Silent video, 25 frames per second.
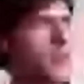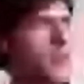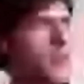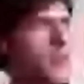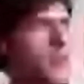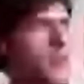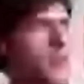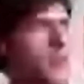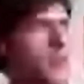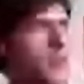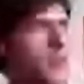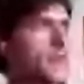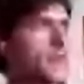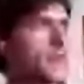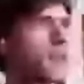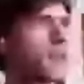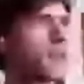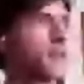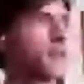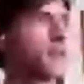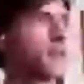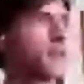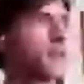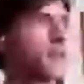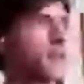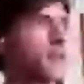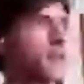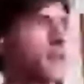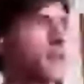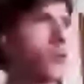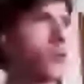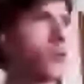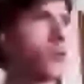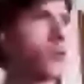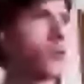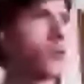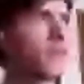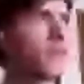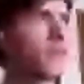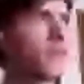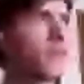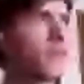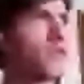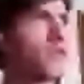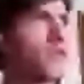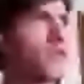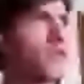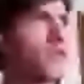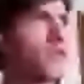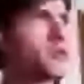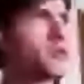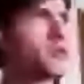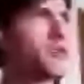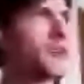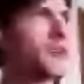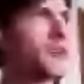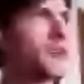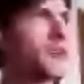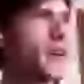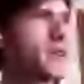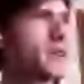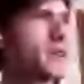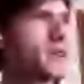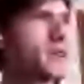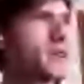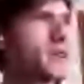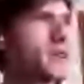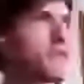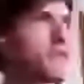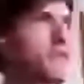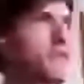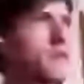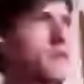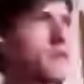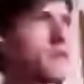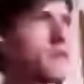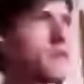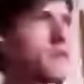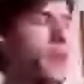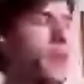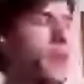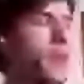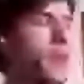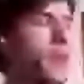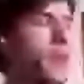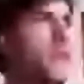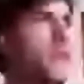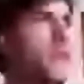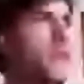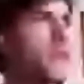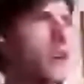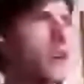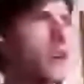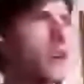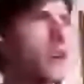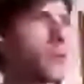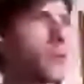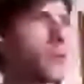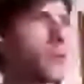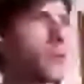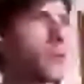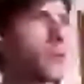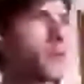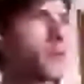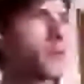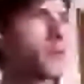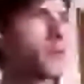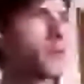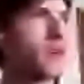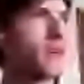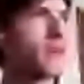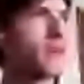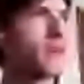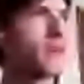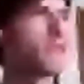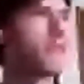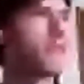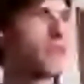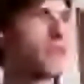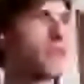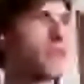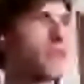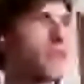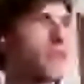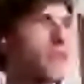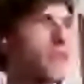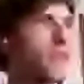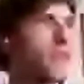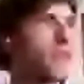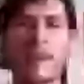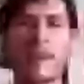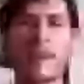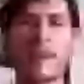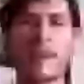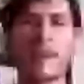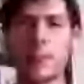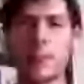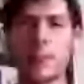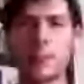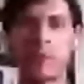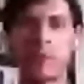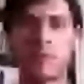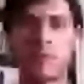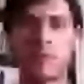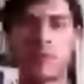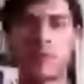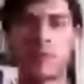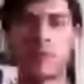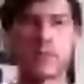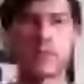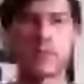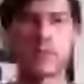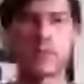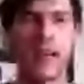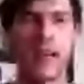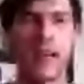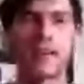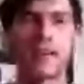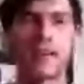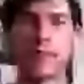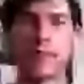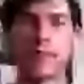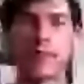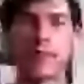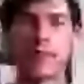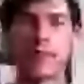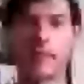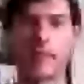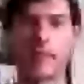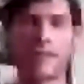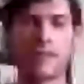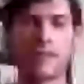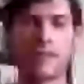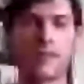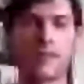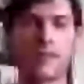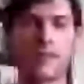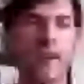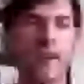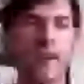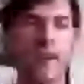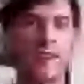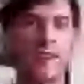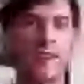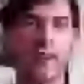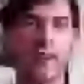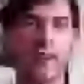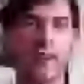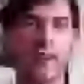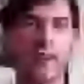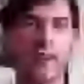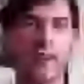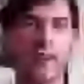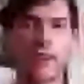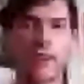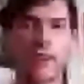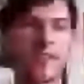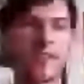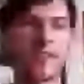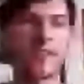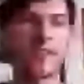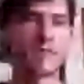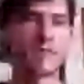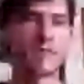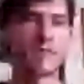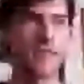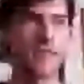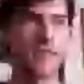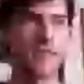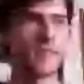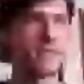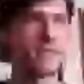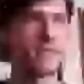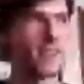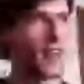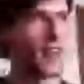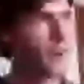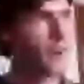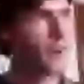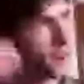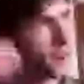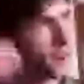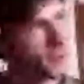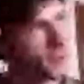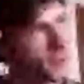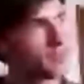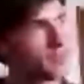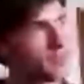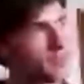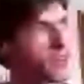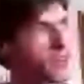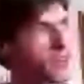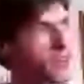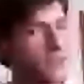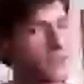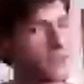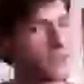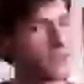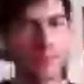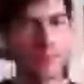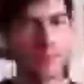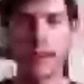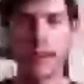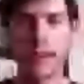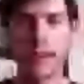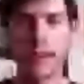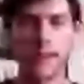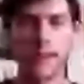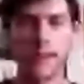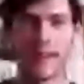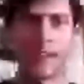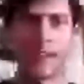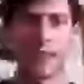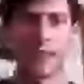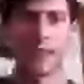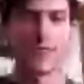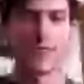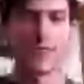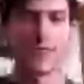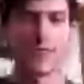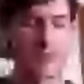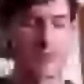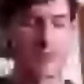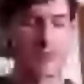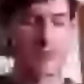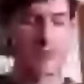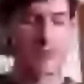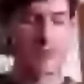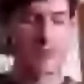Eve's consequence is she has pain in childbirth, because people's heads, if they have a large enough brain, it hurts to